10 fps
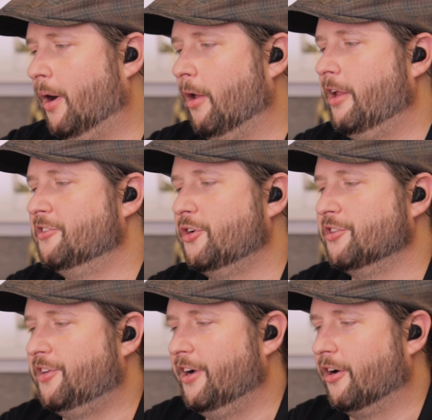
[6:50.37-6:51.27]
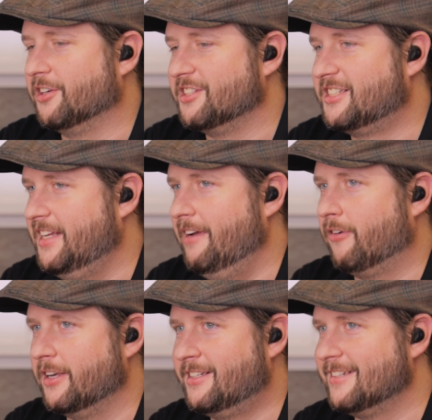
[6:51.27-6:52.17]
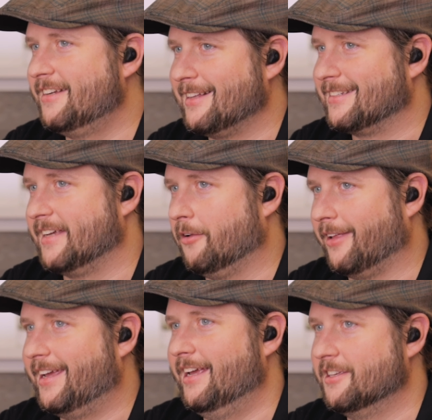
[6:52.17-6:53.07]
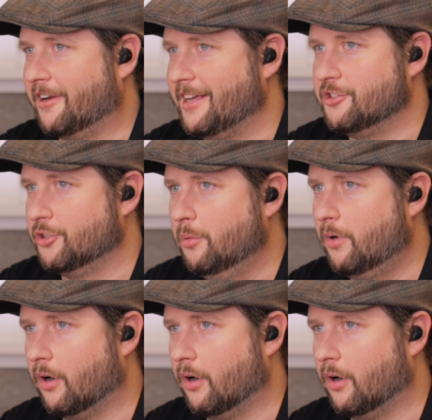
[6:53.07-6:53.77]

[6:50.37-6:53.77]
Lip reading: But as you can hear, Steve does not sound like he is on a Zoom